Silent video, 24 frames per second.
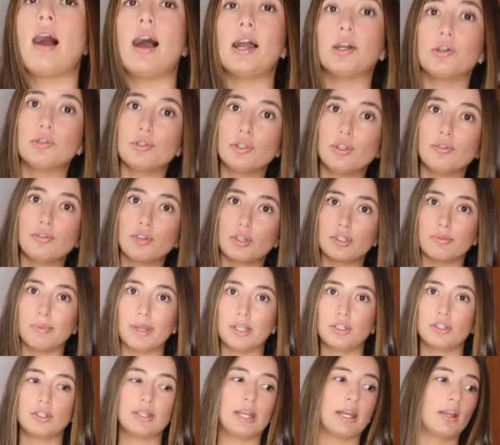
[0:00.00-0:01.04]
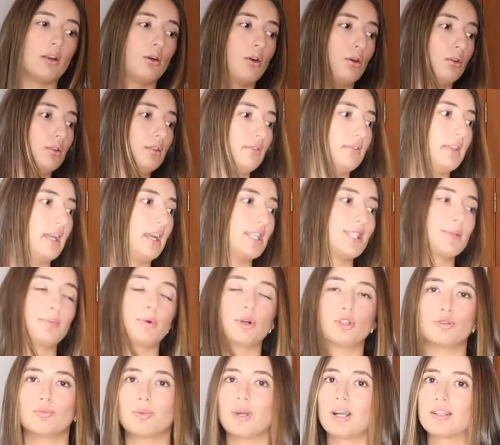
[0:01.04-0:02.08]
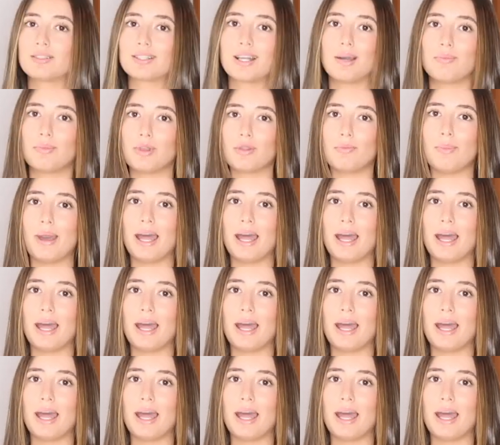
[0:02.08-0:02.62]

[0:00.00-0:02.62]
I also forgot to mention that all of their sports bras come with